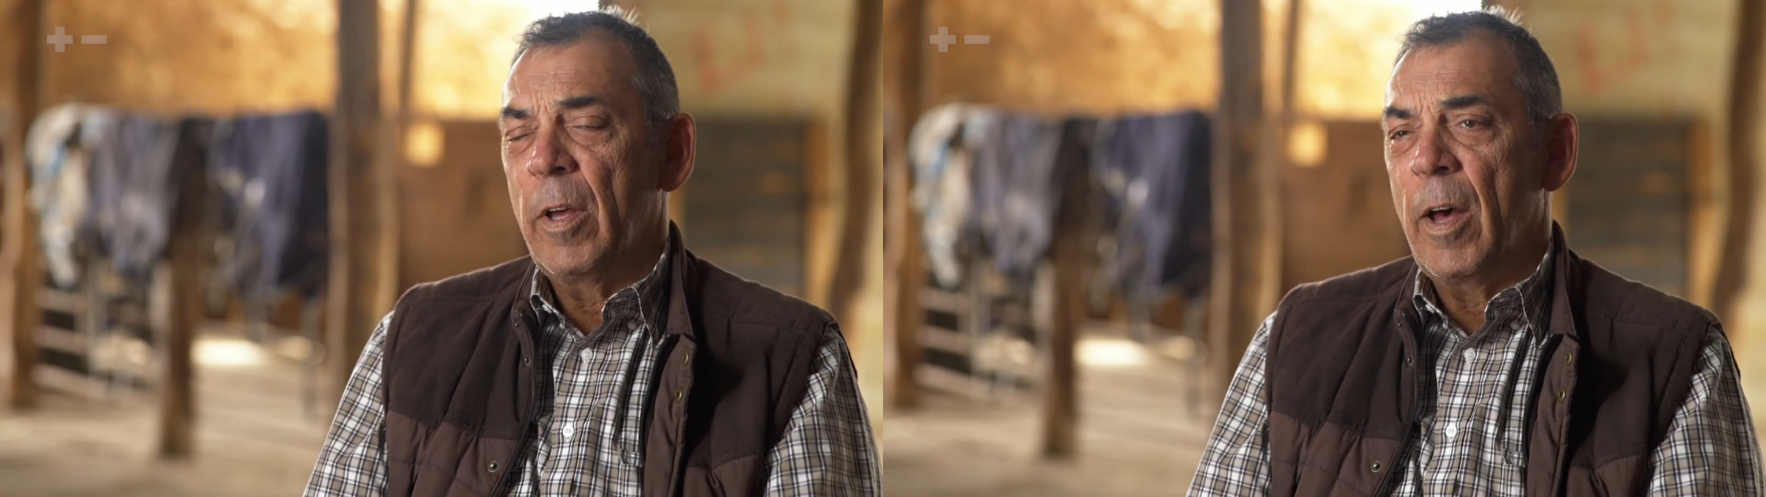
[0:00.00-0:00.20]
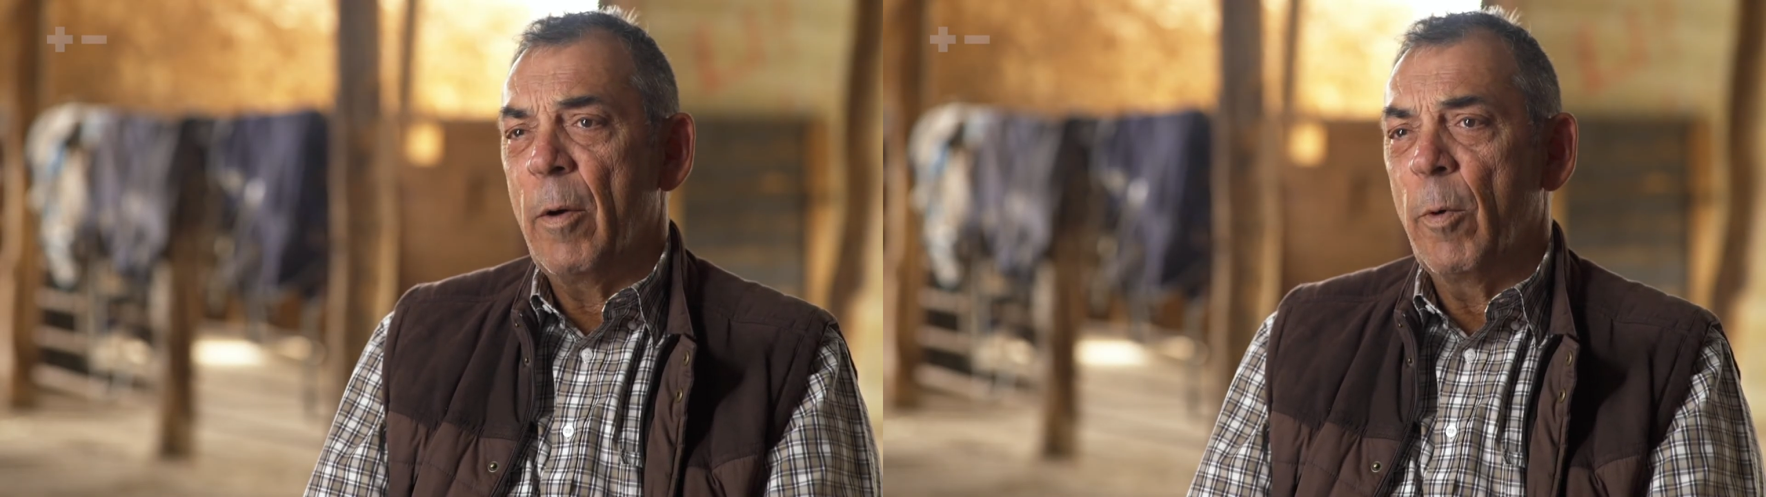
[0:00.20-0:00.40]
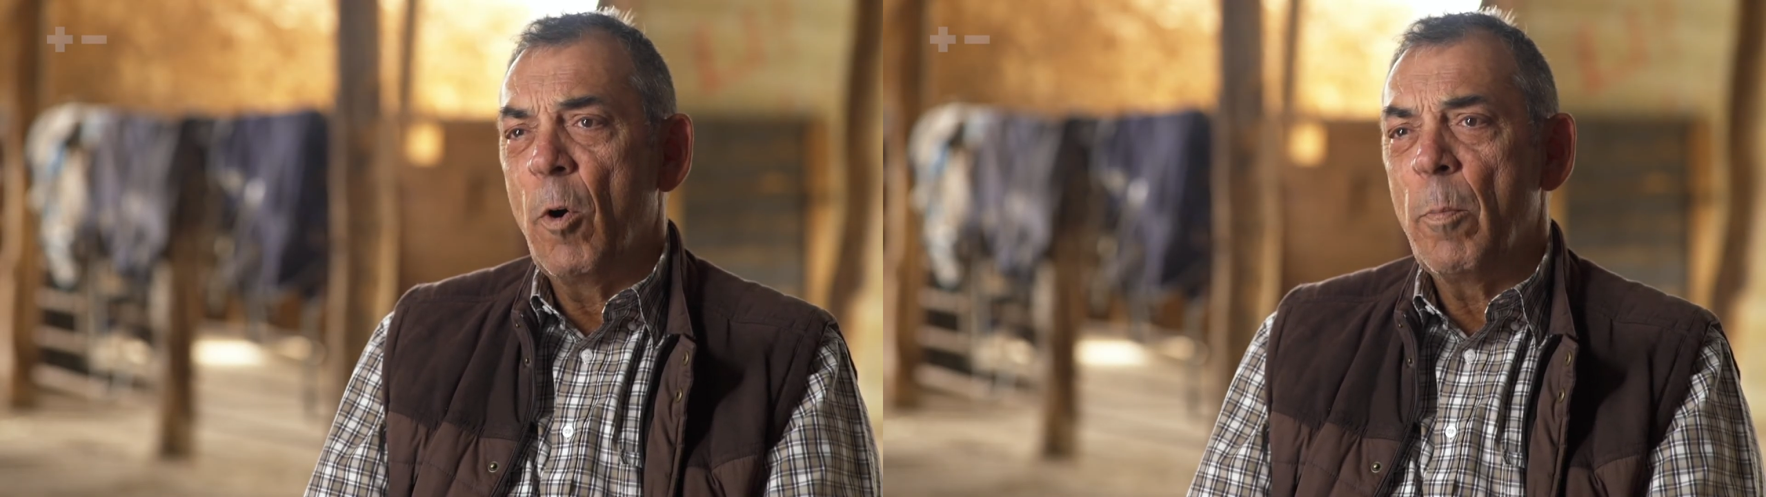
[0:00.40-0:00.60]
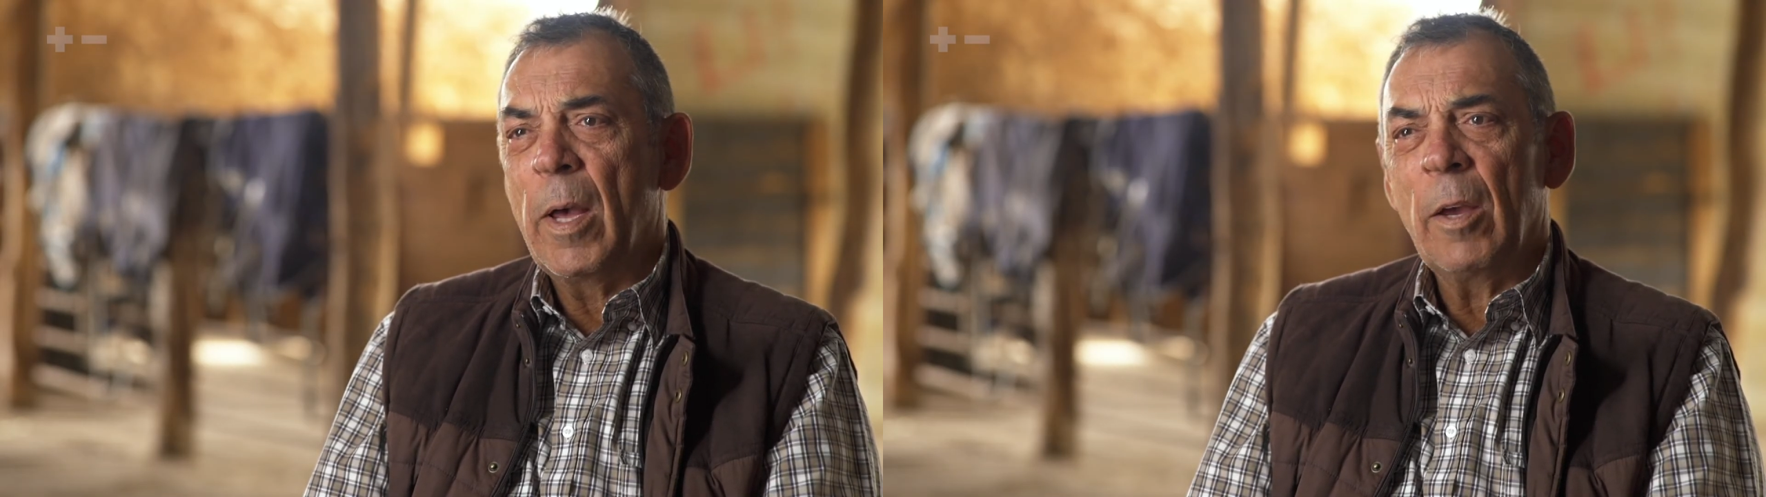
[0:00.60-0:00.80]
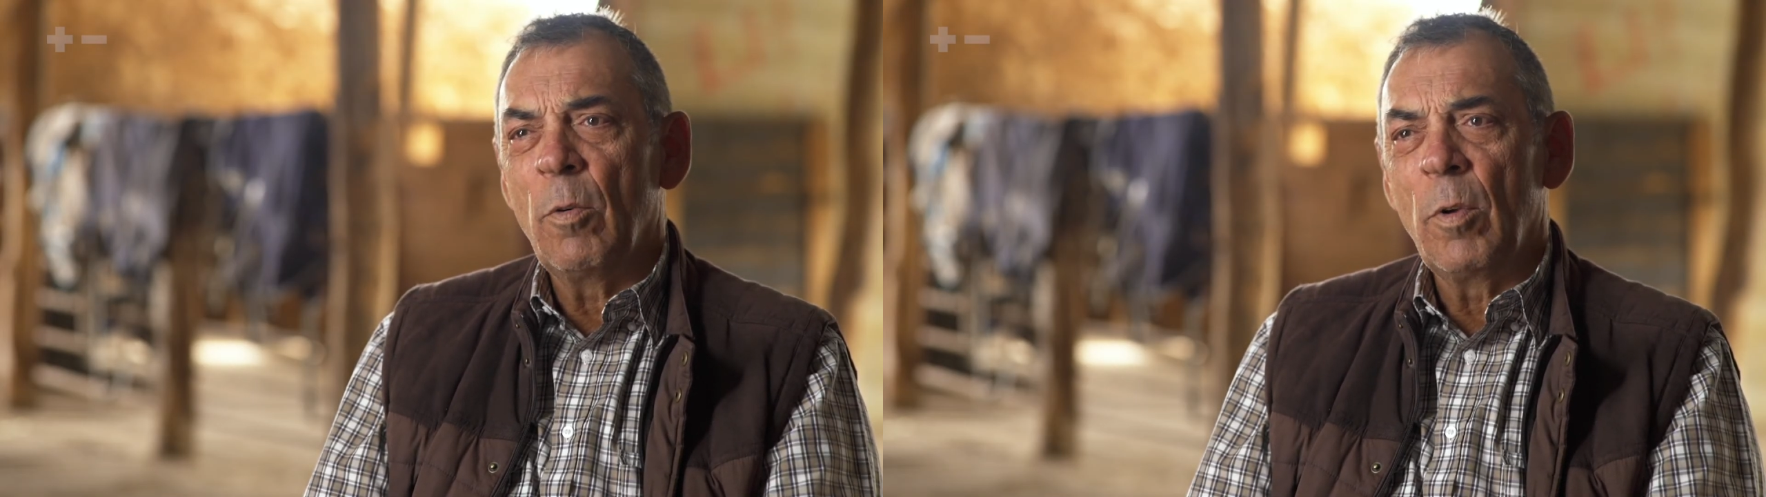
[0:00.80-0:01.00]

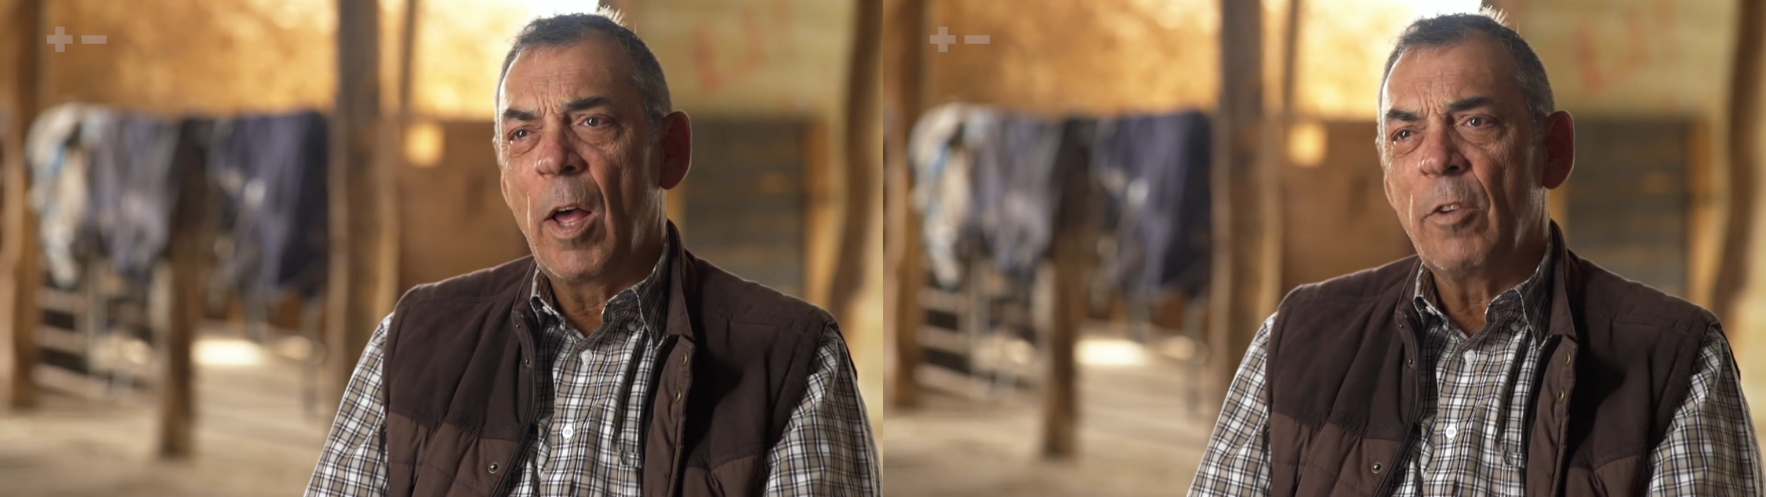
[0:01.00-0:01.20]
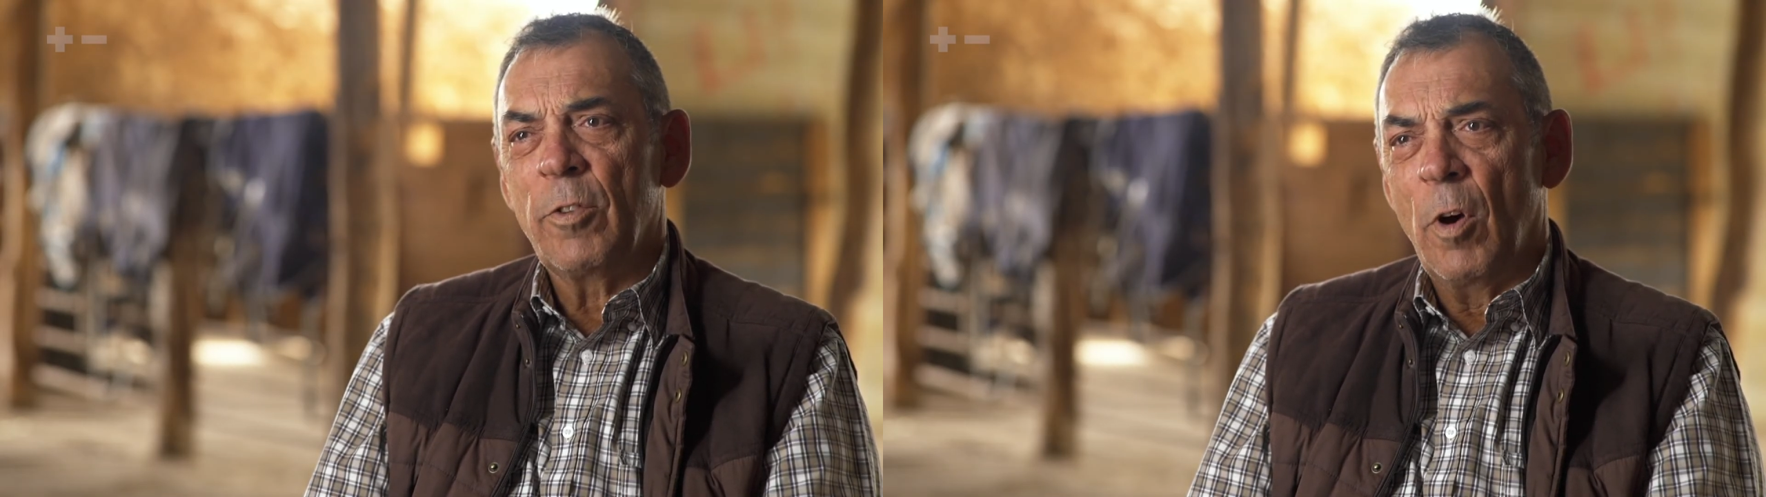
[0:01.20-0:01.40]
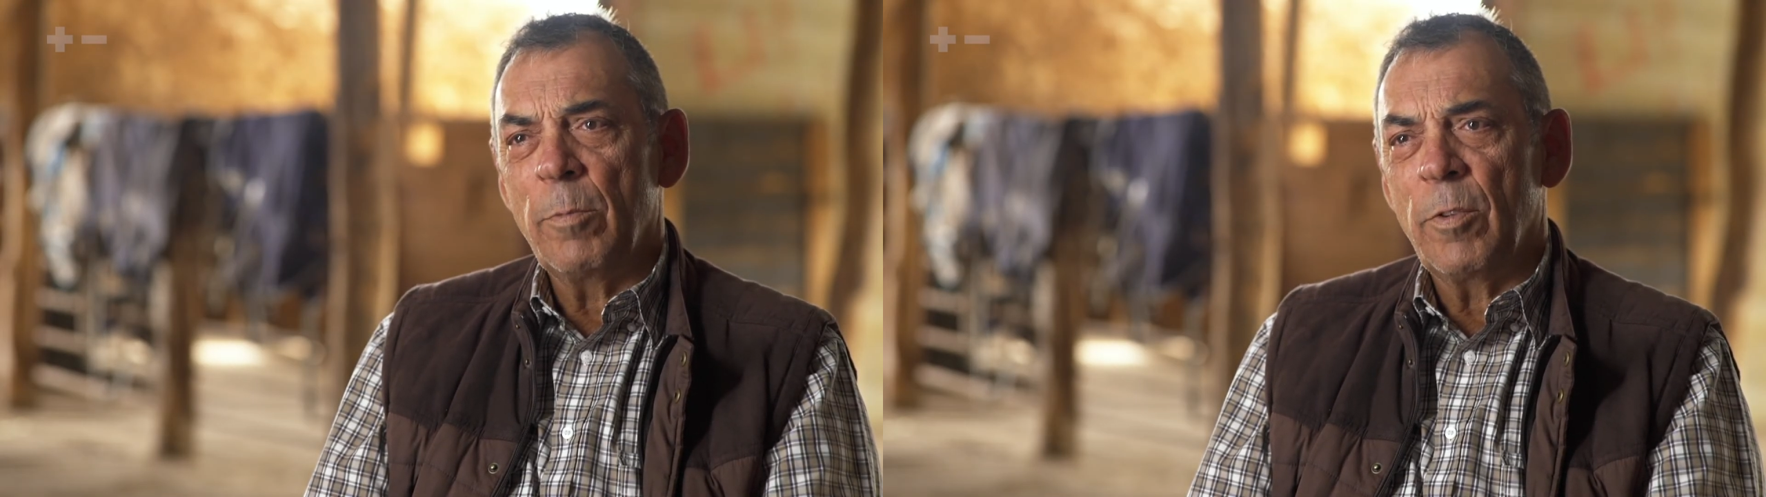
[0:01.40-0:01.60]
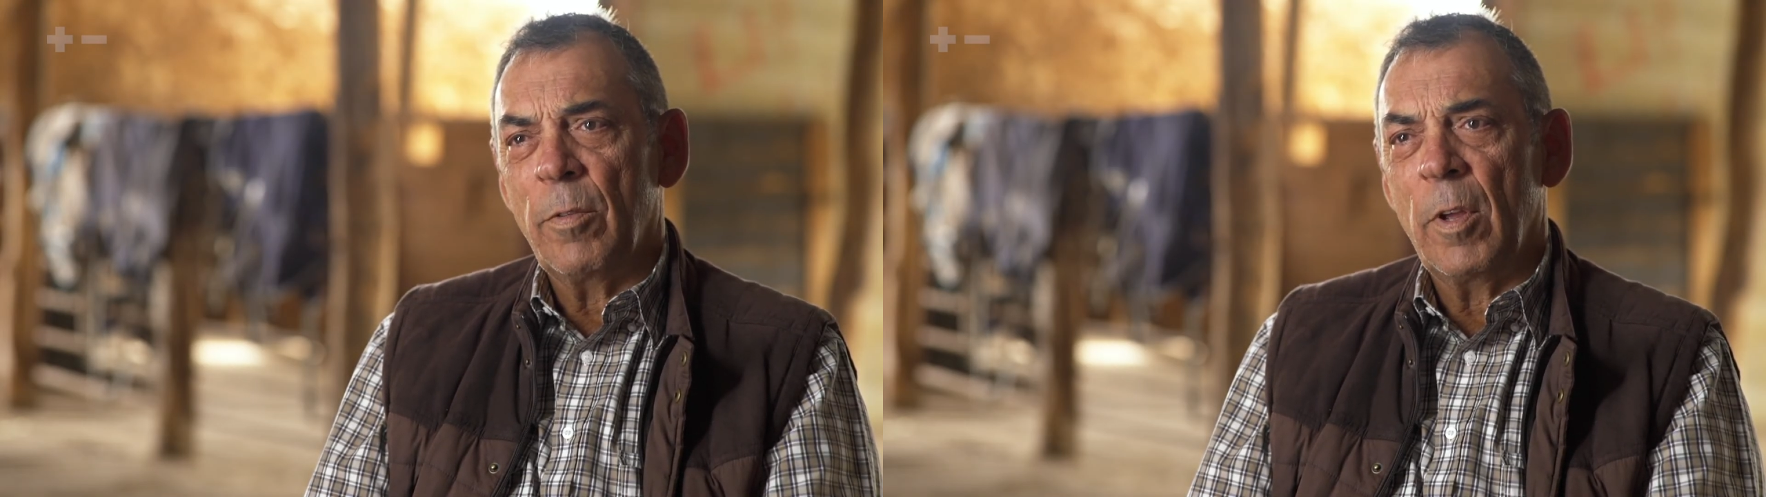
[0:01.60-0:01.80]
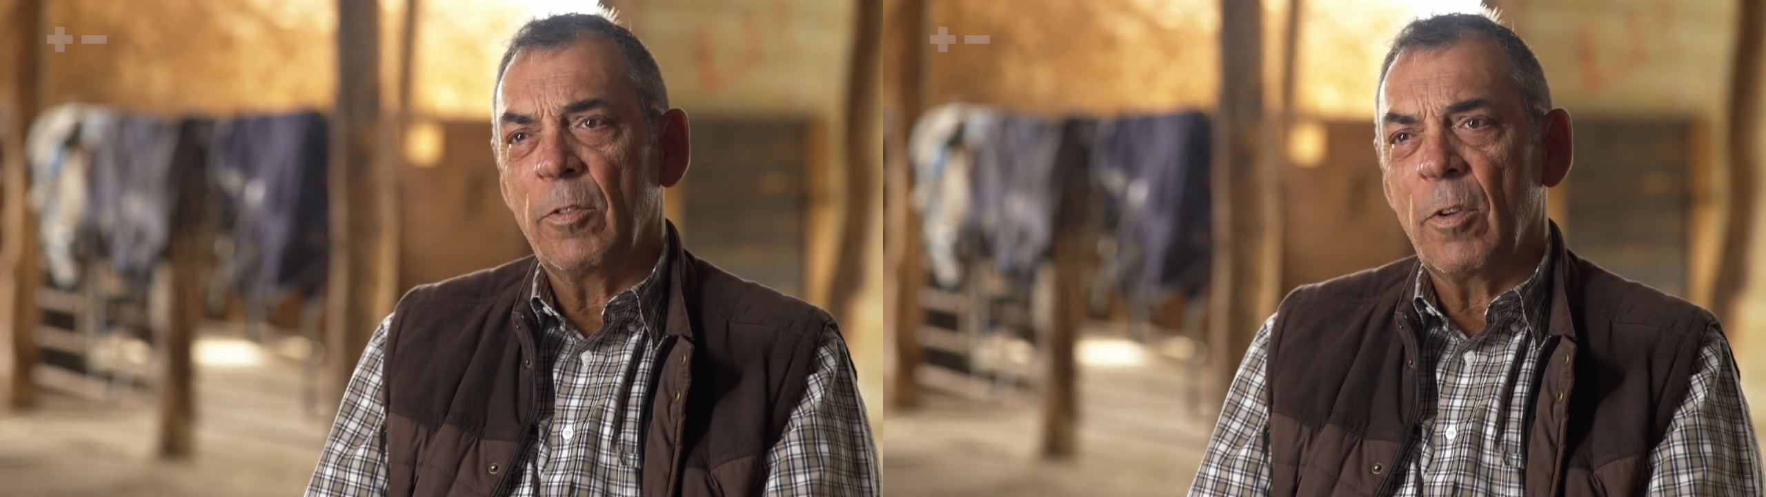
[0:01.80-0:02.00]
well-being, all those types of things.